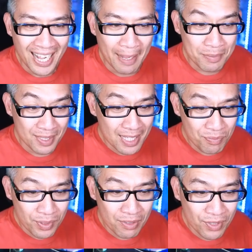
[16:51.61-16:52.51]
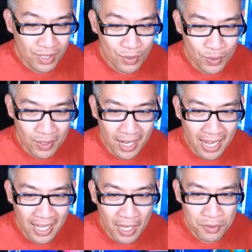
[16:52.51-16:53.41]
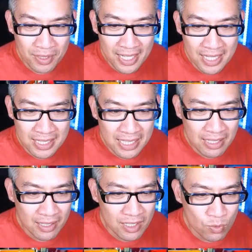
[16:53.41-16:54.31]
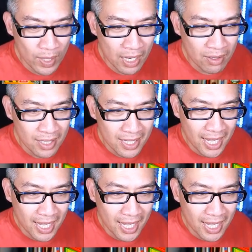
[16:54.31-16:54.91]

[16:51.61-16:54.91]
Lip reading: So that's pretty freaking cool. Other things here as well.